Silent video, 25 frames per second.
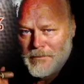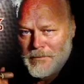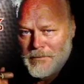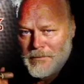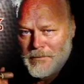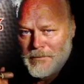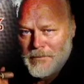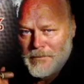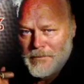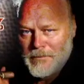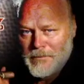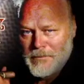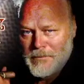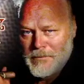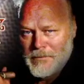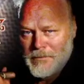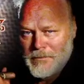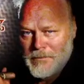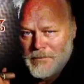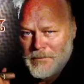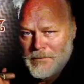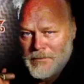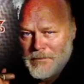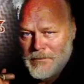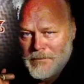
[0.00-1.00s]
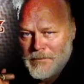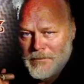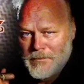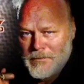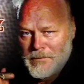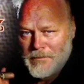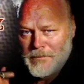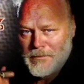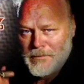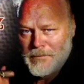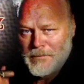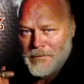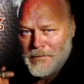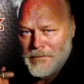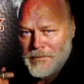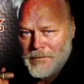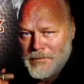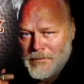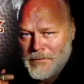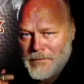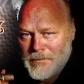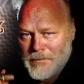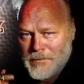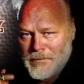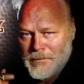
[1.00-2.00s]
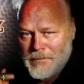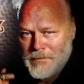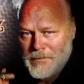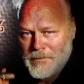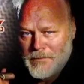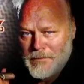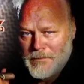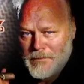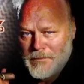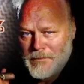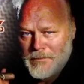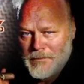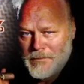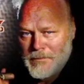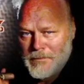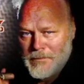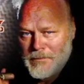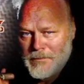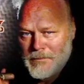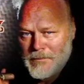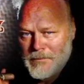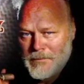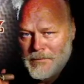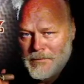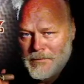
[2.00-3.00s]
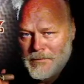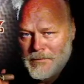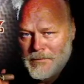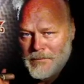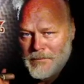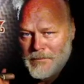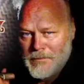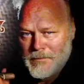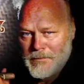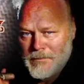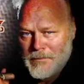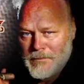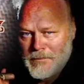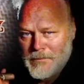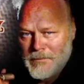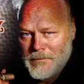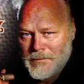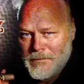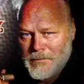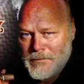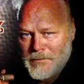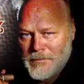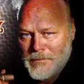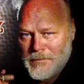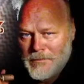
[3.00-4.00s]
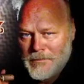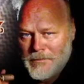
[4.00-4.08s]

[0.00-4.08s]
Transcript: This person isn't speaking.